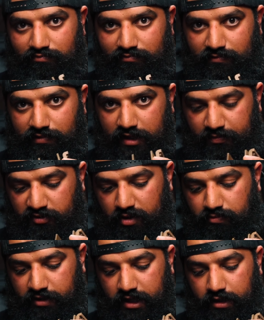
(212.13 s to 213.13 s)
lips
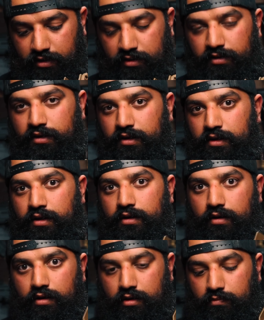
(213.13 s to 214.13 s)
up right here,
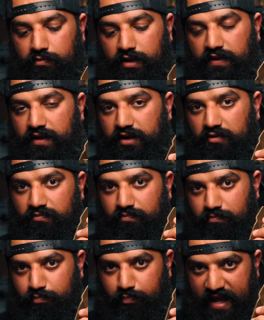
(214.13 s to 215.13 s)
and then you
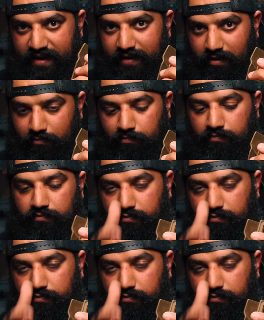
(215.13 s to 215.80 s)
bend them,